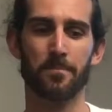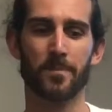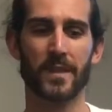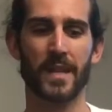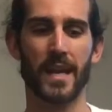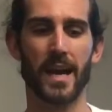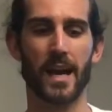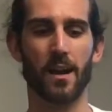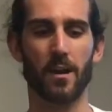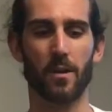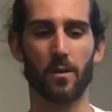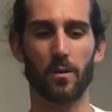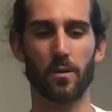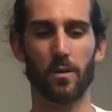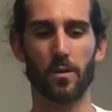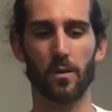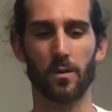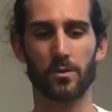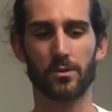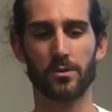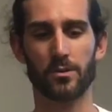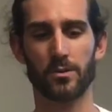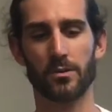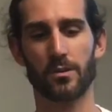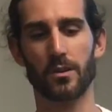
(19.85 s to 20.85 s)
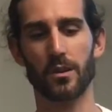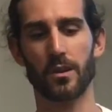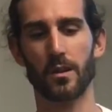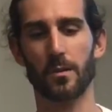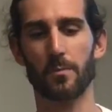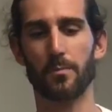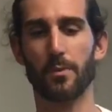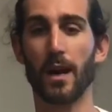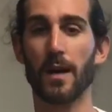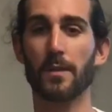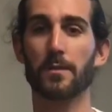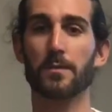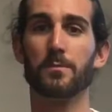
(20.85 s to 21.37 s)
Now the
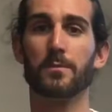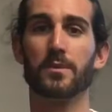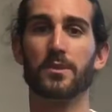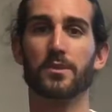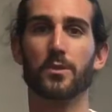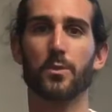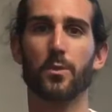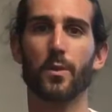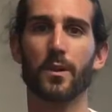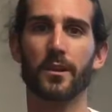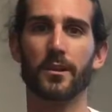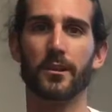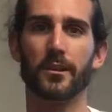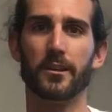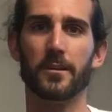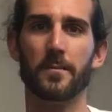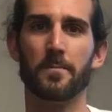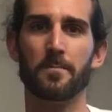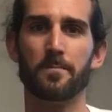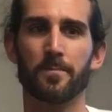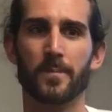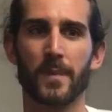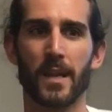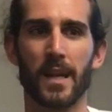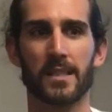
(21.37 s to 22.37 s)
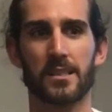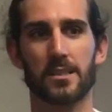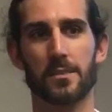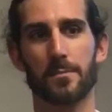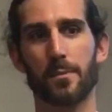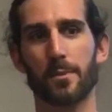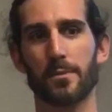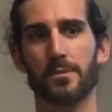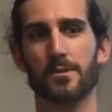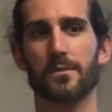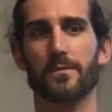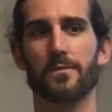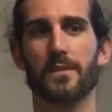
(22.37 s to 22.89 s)
problem with Twitter as
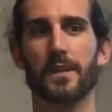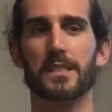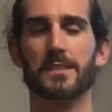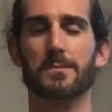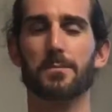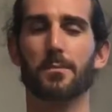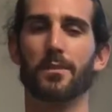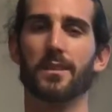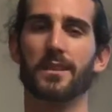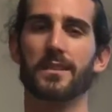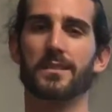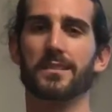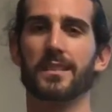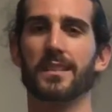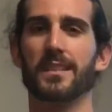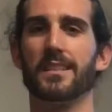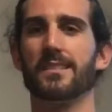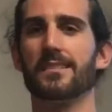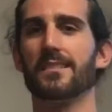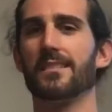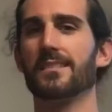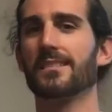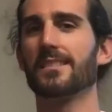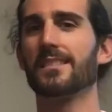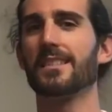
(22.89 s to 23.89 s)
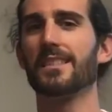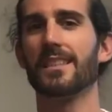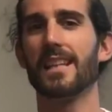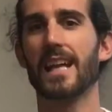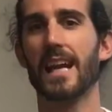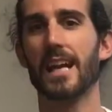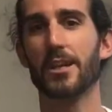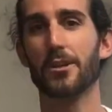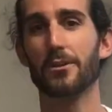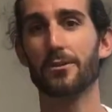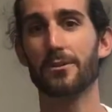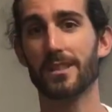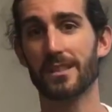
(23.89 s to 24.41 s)
opposed to Facebook is that it doesn't
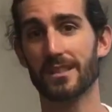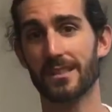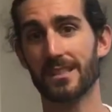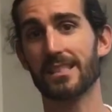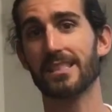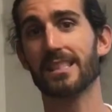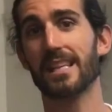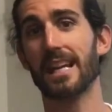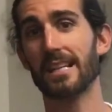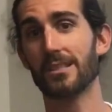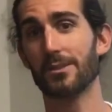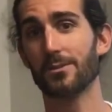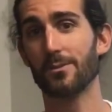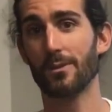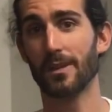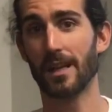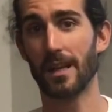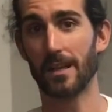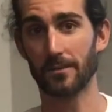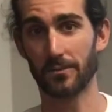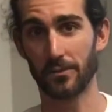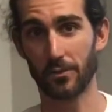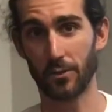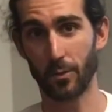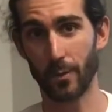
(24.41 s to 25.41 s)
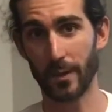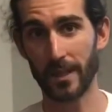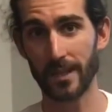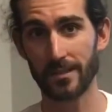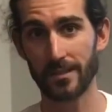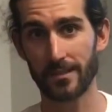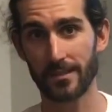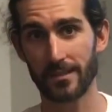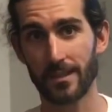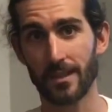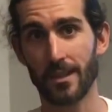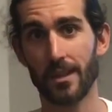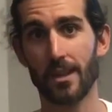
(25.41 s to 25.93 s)
allow you to schedule out
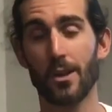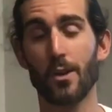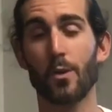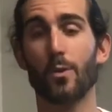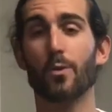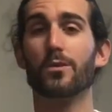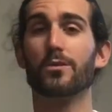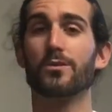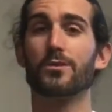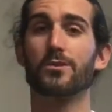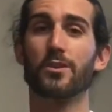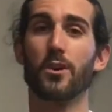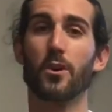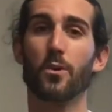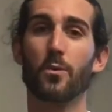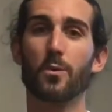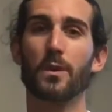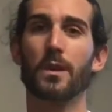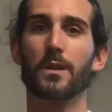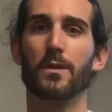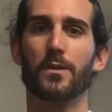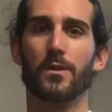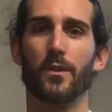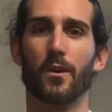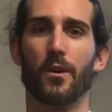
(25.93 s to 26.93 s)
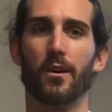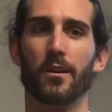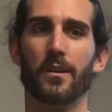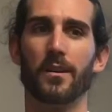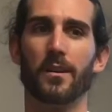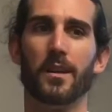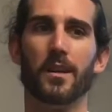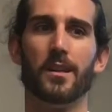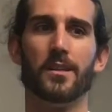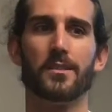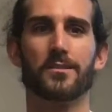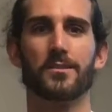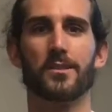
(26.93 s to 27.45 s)
tweets, or so we thought.
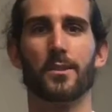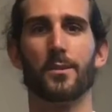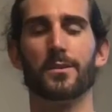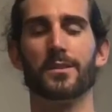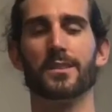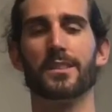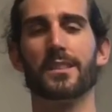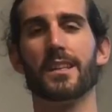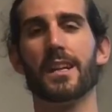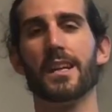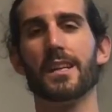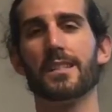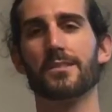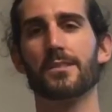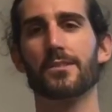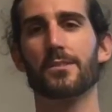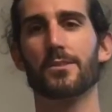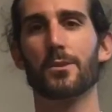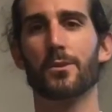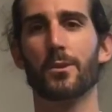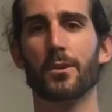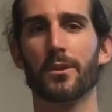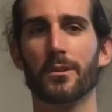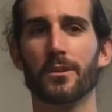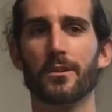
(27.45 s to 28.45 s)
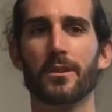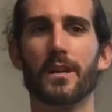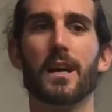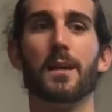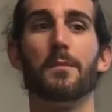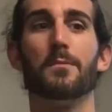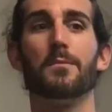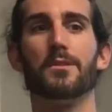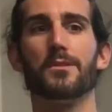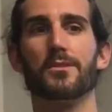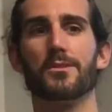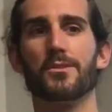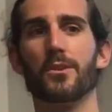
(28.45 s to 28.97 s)
So in today's tutorial, I'm
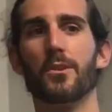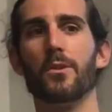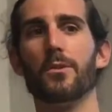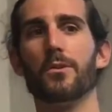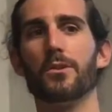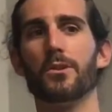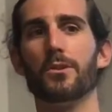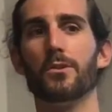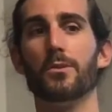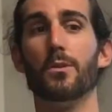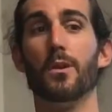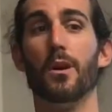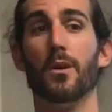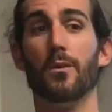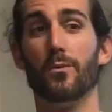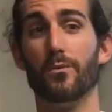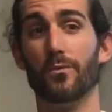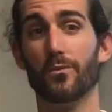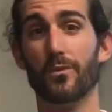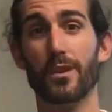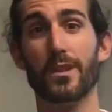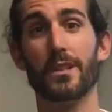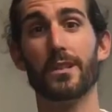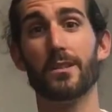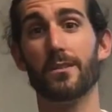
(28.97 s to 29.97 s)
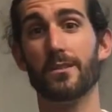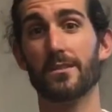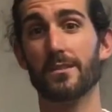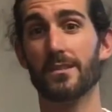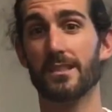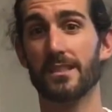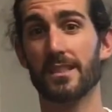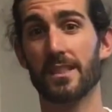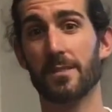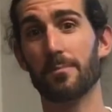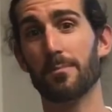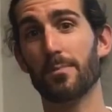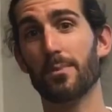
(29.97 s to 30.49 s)
going to show you a real
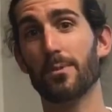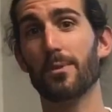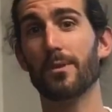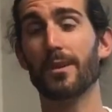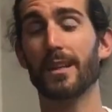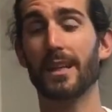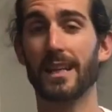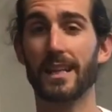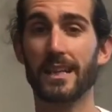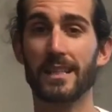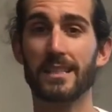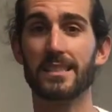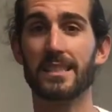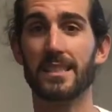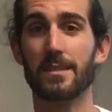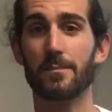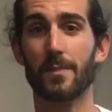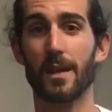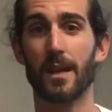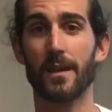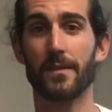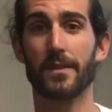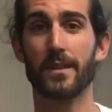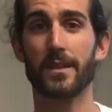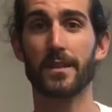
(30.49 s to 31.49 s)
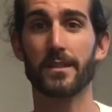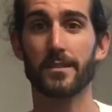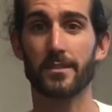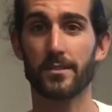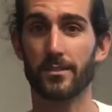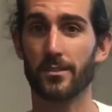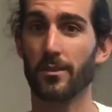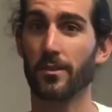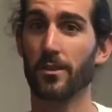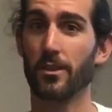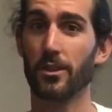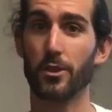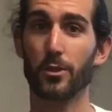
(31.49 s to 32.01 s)
simple, easy method
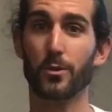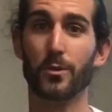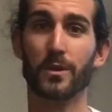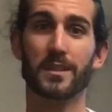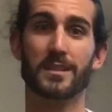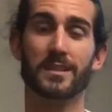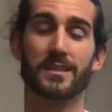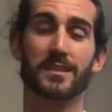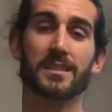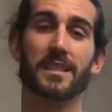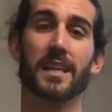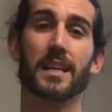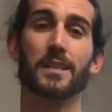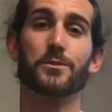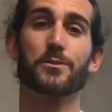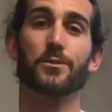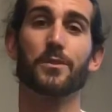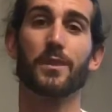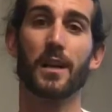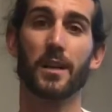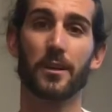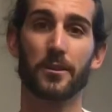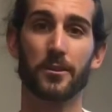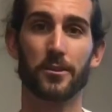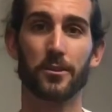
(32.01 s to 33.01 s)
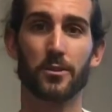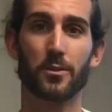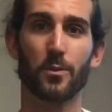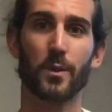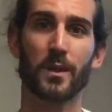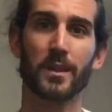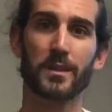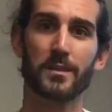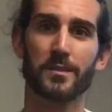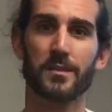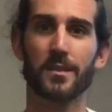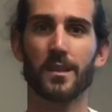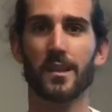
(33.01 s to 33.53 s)
so that you can schedule out your
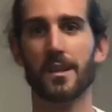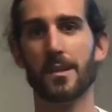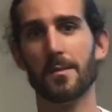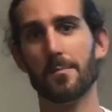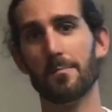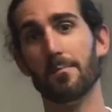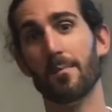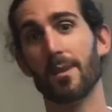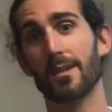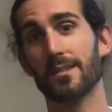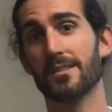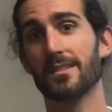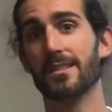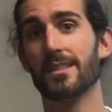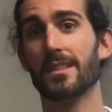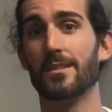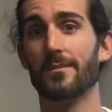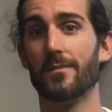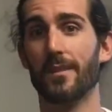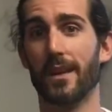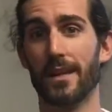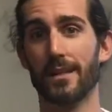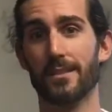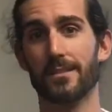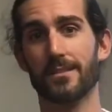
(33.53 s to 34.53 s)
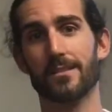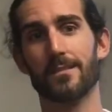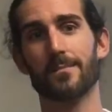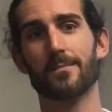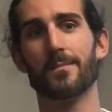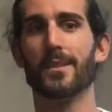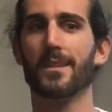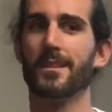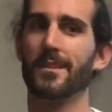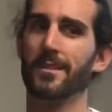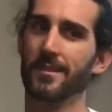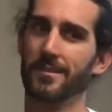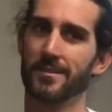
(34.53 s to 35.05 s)
tweets months in advance.
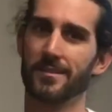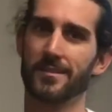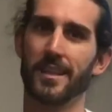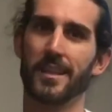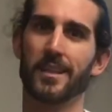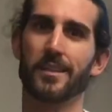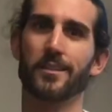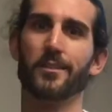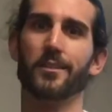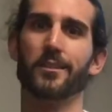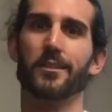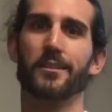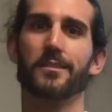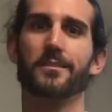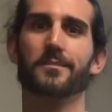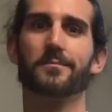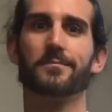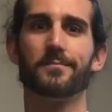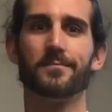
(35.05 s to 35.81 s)
Let's take a look.